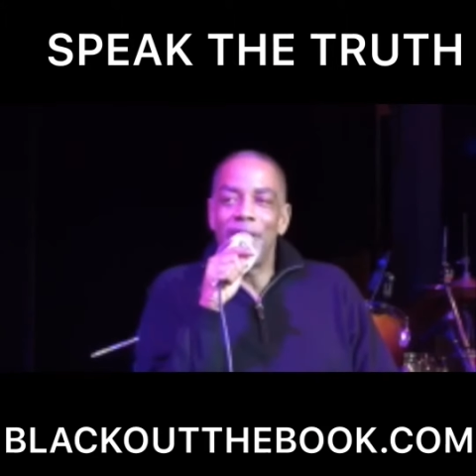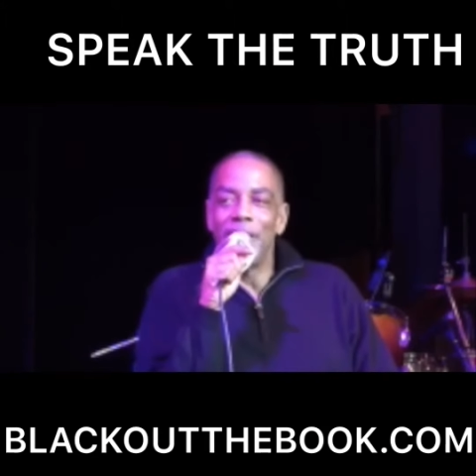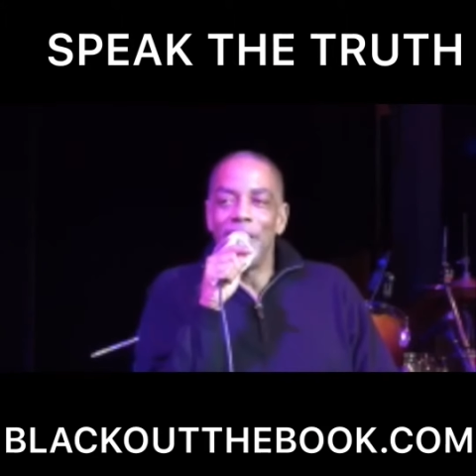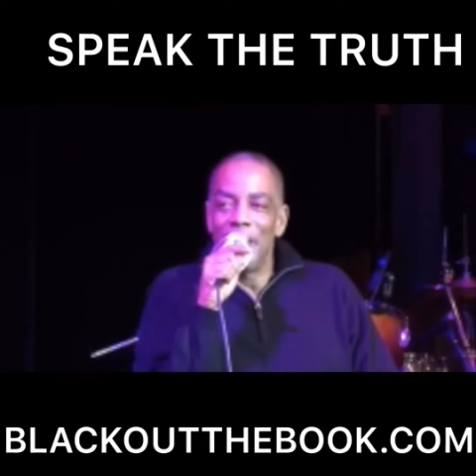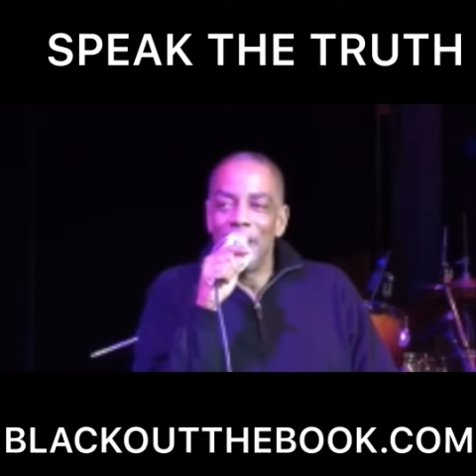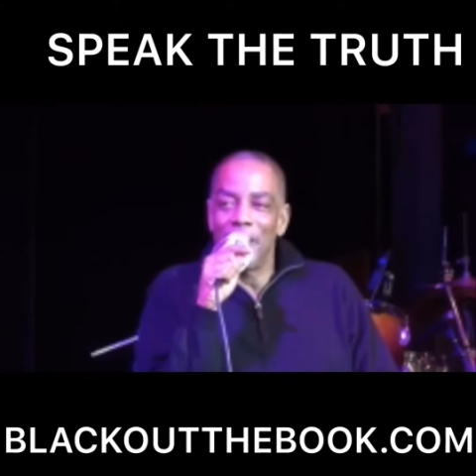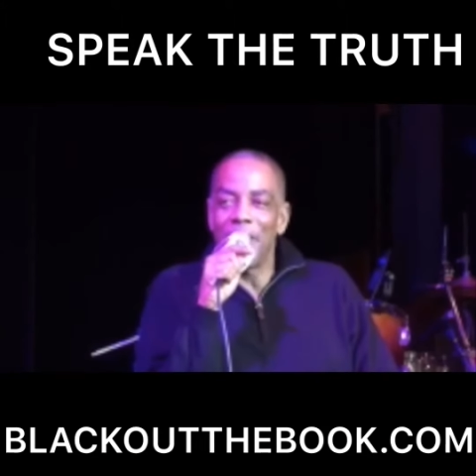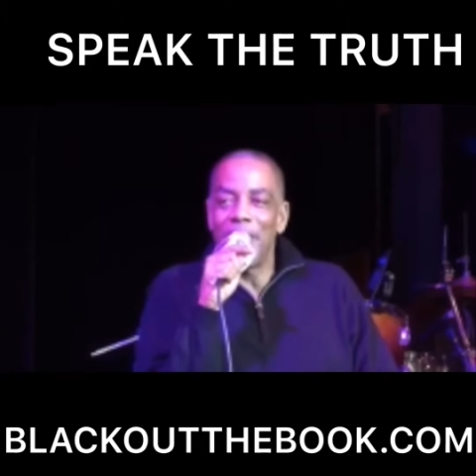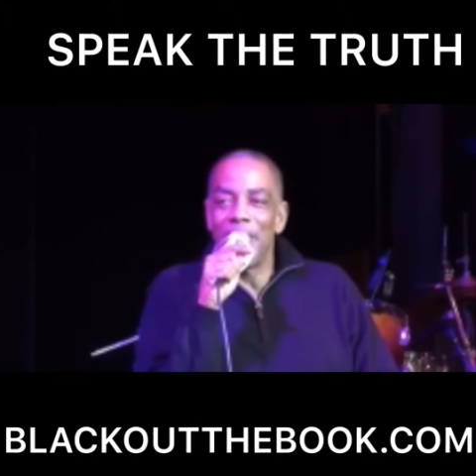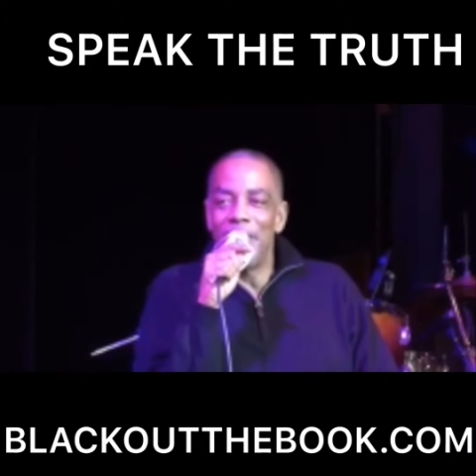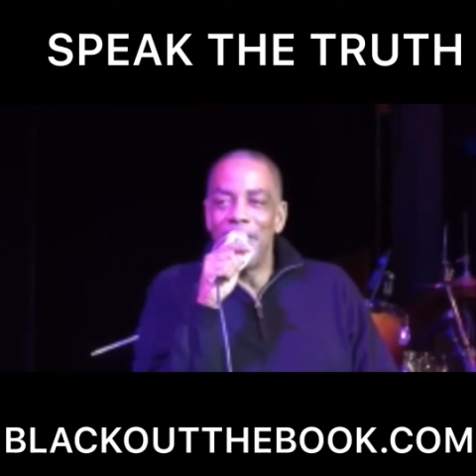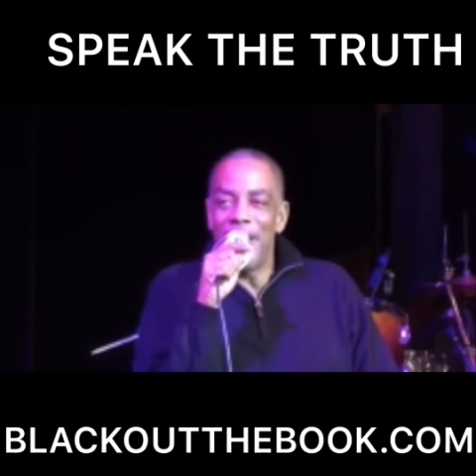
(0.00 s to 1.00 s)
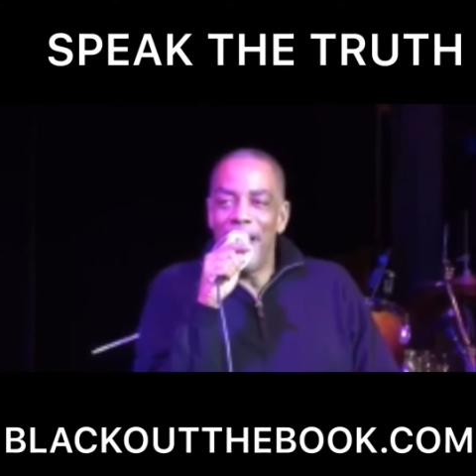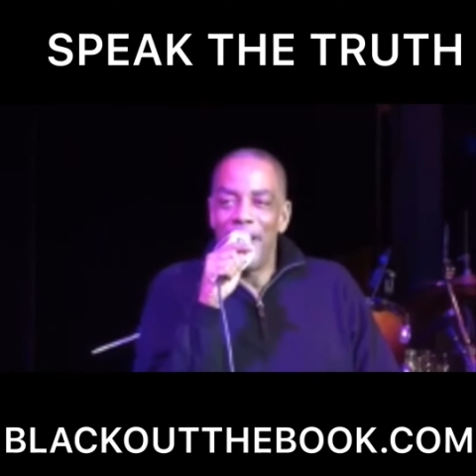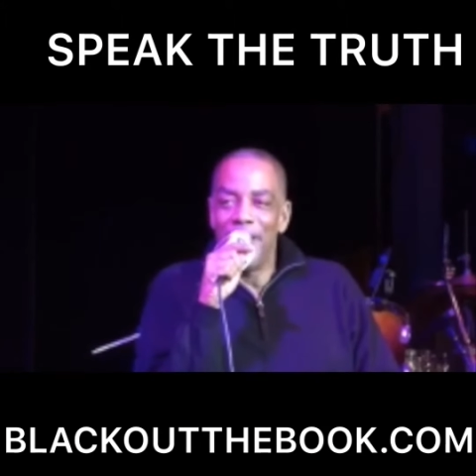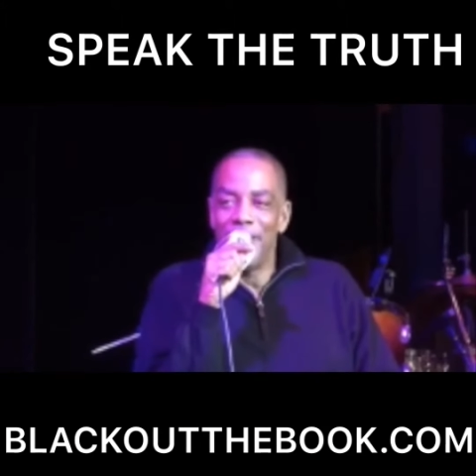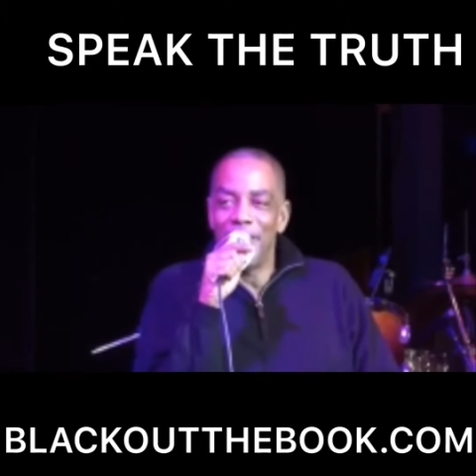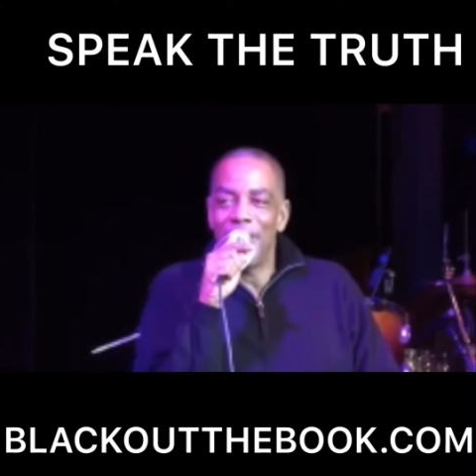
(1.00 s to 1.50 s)
to the lyrically
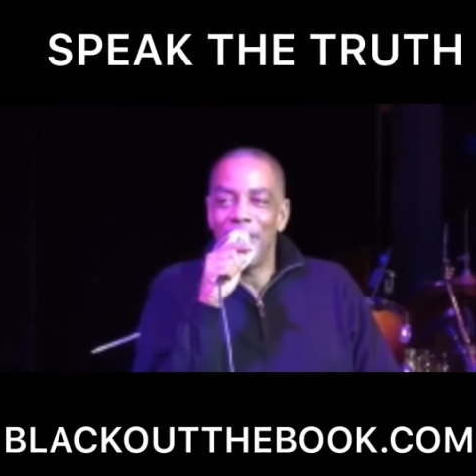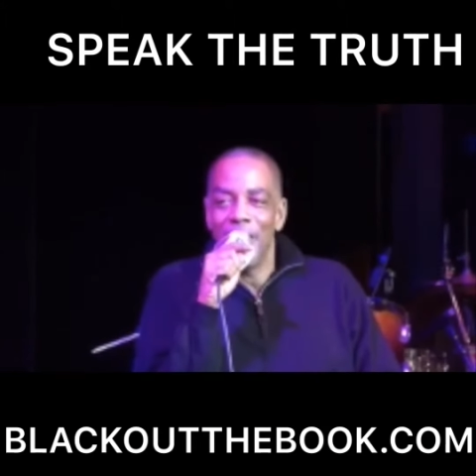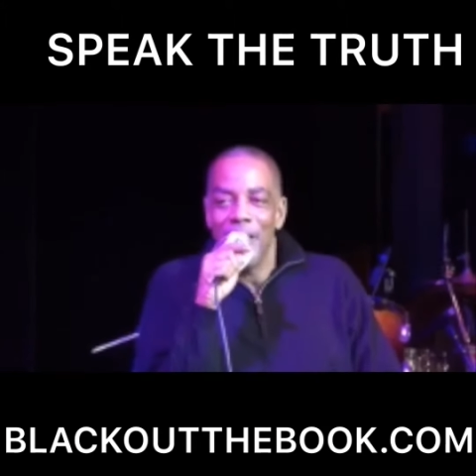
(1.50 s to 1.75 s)
challenged.